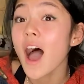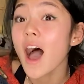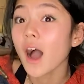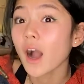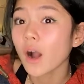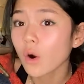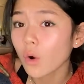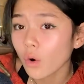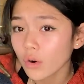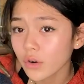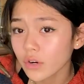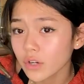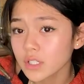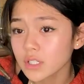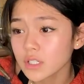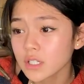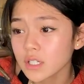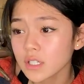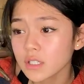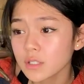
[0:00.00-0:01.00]
a quarter
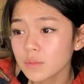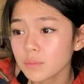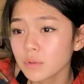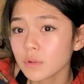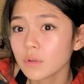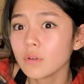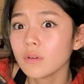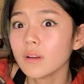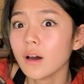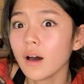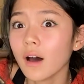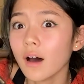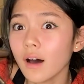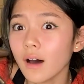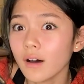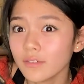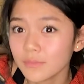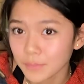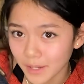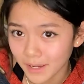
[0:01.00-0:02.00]
teaspoon
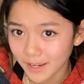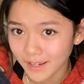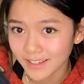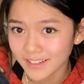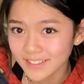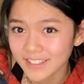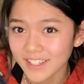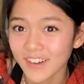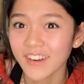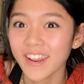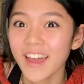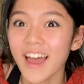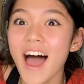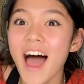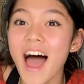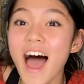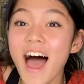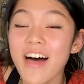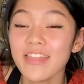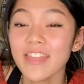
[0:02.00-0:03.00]
of baking
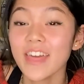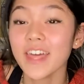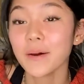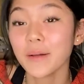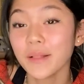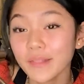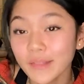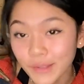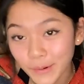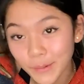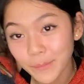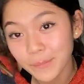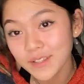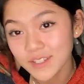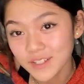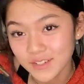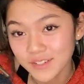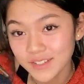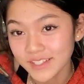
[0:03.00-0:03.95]
soda, and then a little pinch of